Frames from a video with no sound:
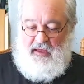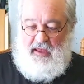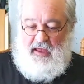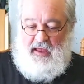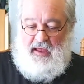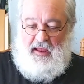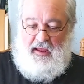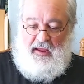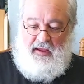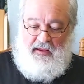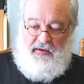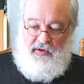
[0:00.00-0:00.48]

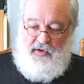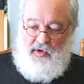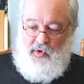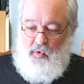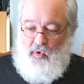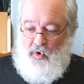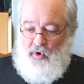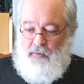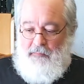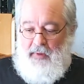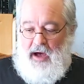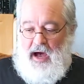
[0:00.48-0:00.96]
a
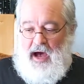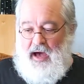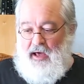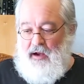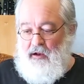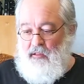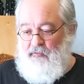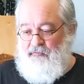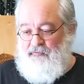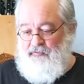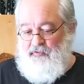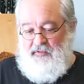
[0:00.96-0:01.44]
newer
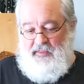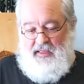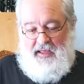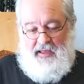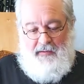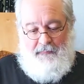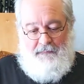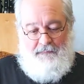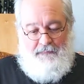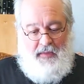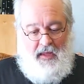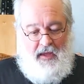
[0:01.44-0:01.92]
model for
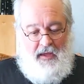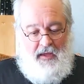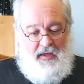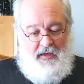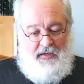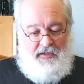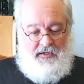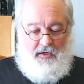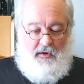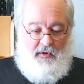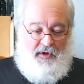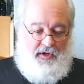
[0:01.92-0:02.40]
them,
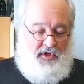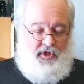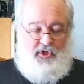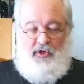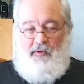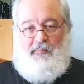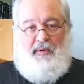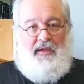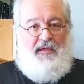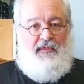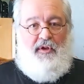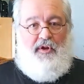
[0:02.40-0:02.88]
so it
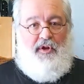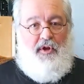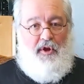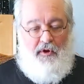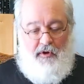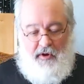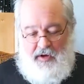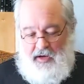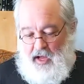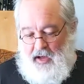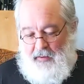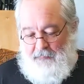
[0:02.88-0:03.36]
should be the
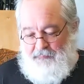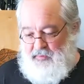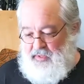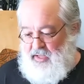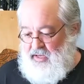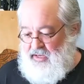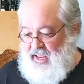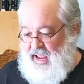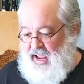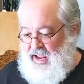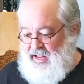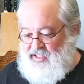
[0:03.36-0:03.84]
current
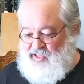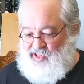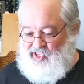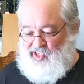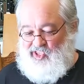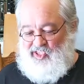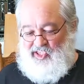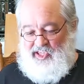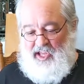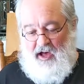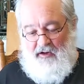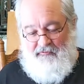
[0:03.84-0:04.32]
up-to-date
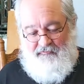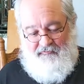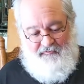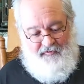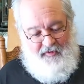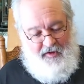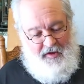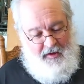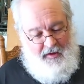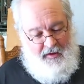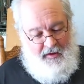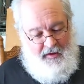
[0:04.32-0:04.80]
stuff,